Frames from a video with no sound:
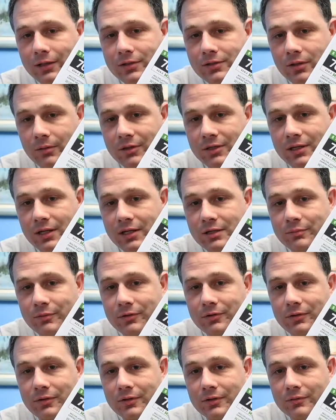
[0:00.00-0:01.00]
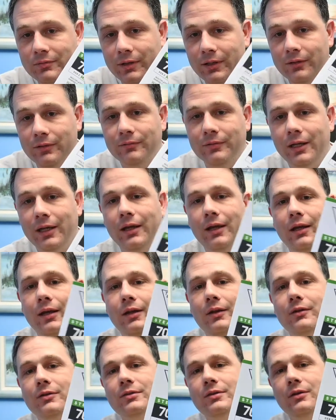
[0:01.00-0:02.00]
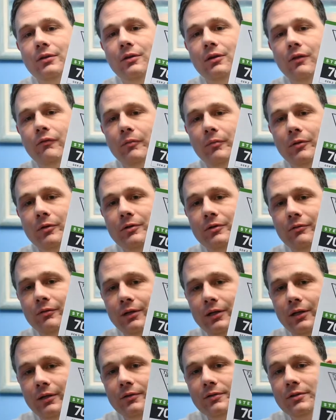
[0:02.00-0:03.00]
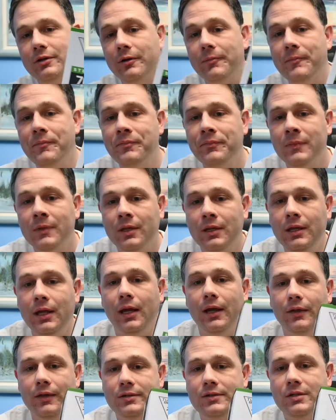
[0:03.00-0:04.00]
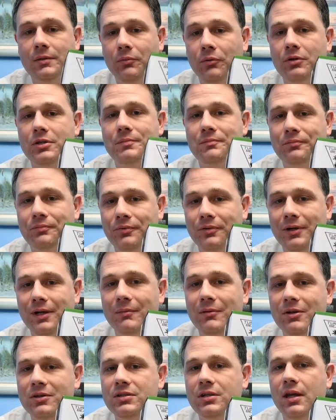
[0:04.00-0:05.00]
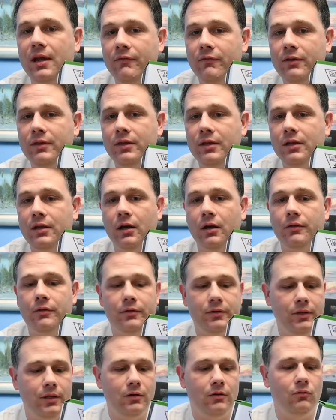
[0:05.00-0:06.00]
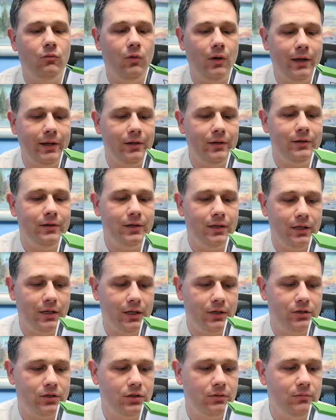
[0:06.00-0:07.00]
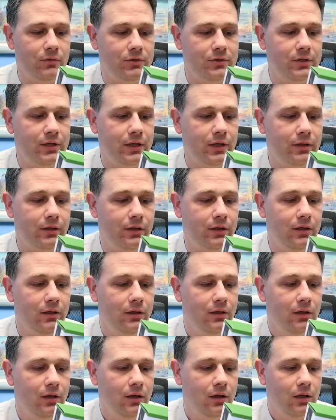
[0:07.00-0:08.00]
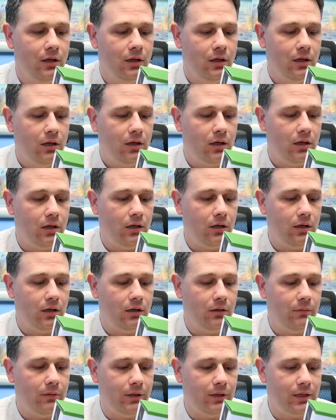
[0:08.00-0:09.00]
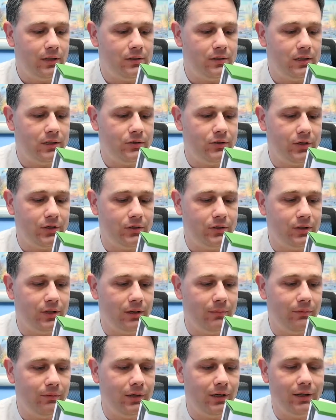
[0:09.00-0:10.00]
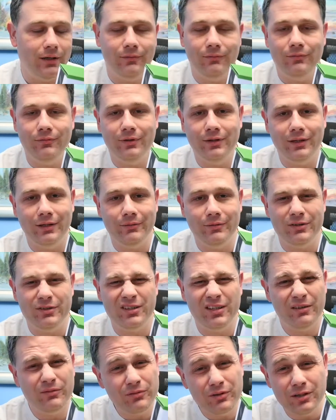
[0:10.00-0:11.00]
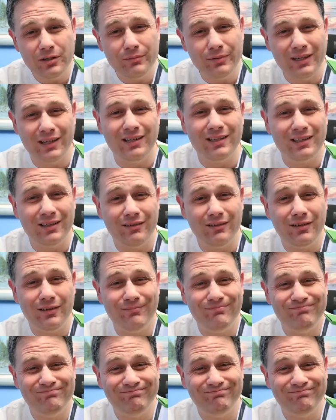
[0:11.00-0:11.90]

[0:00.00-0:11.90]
So that means it has Bluetooth as well. And there's the logo for Bluetooth right there. So yeah, this supports pretty much everything other than a wired connection, most likely. Unless they change that, but I really wish they would, but I doubt it.